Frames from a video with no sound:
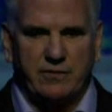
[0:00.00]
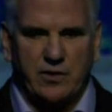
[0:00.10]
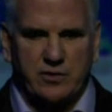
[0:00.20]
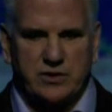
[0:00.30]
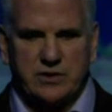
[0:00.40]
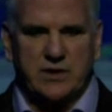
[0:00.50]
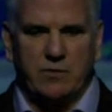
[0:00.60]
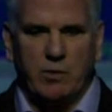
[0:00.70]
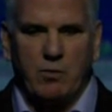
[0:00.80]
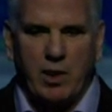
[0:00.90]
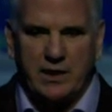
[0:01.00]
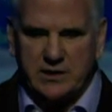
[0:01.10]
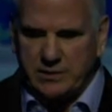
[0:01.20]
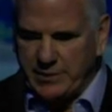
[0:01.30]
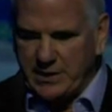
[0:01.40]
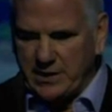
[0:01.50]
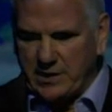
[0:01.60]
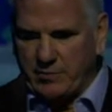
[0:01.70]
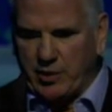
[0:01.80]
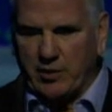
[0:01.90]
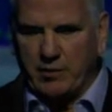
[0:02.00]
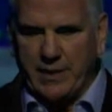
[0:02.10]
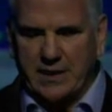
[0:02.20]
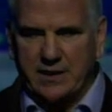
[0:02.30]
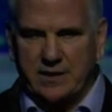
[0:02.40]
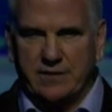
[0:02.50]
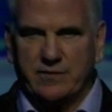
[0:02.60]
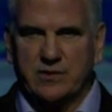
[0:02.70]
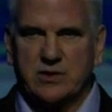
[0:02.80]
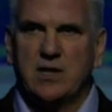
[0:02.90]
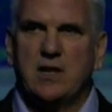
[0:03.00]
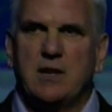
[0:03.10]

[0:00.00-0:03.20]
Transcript: folks and said we wanted to be a part of making a difference.